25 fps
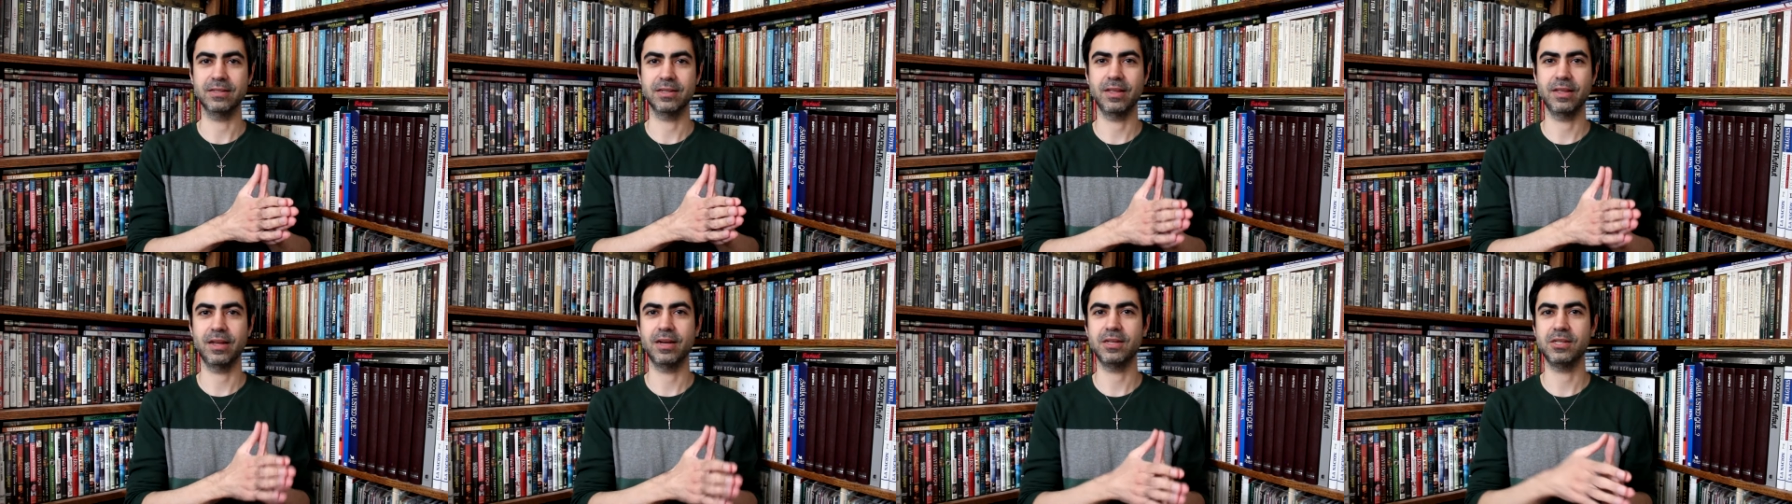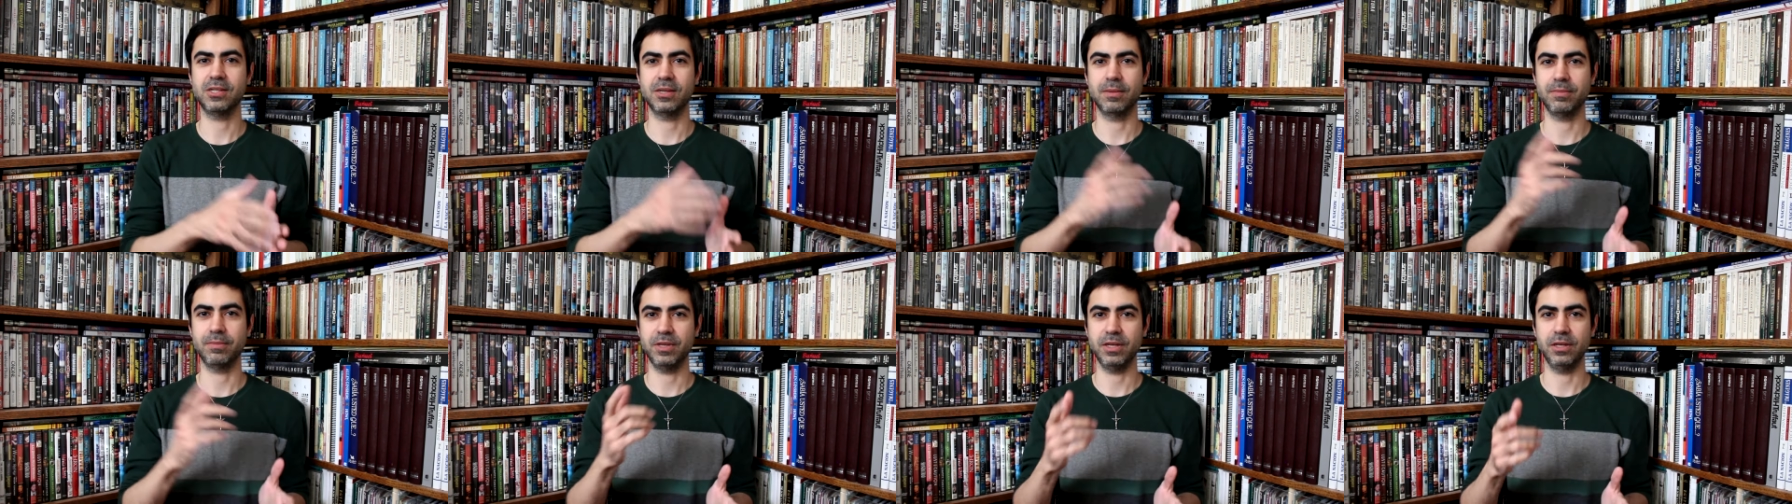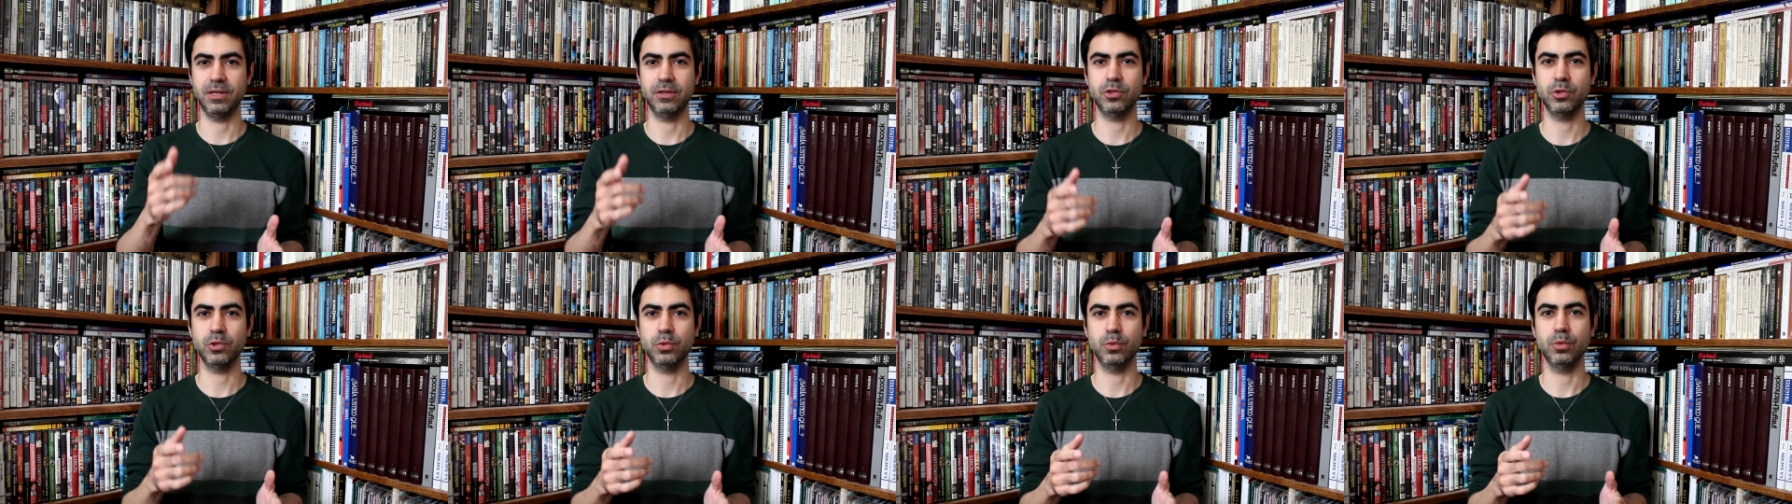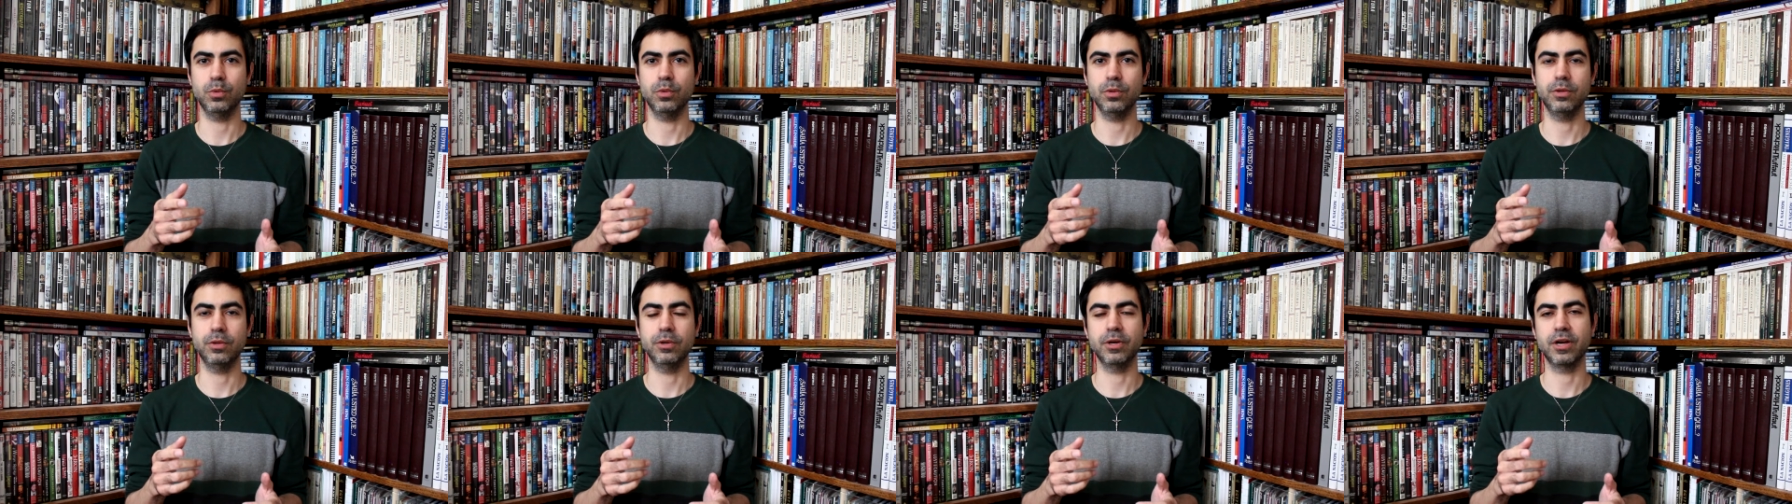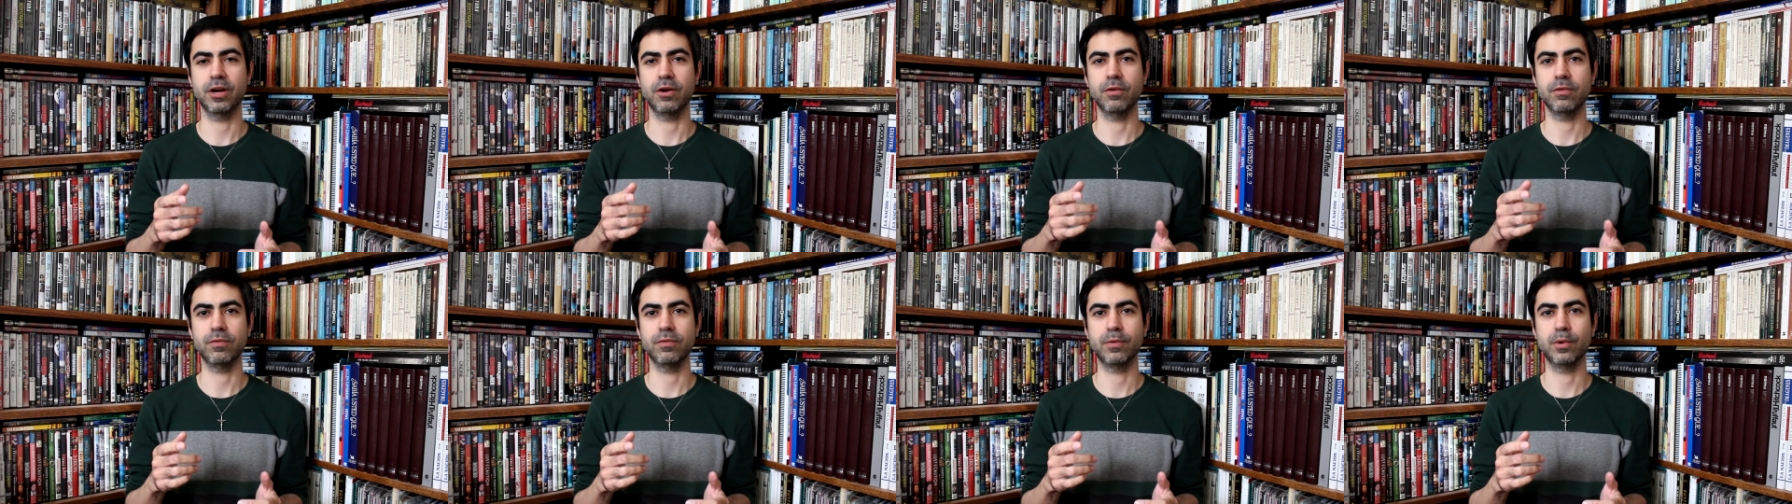That is something to look
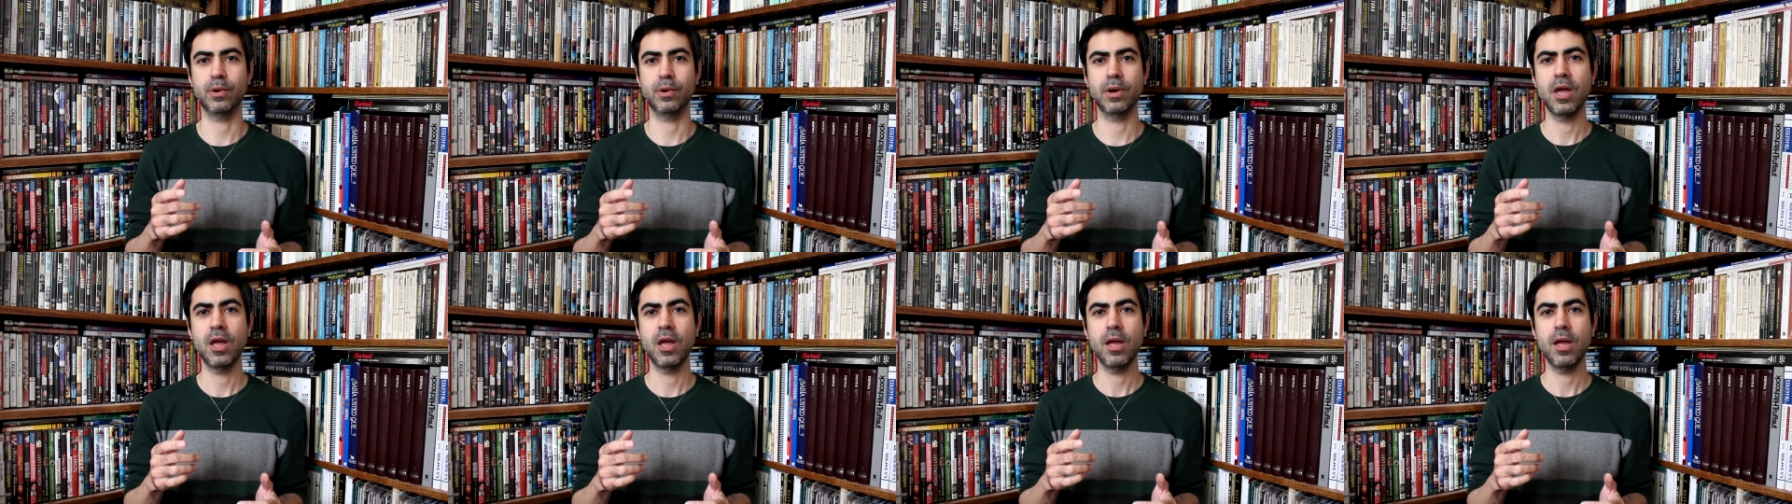out for.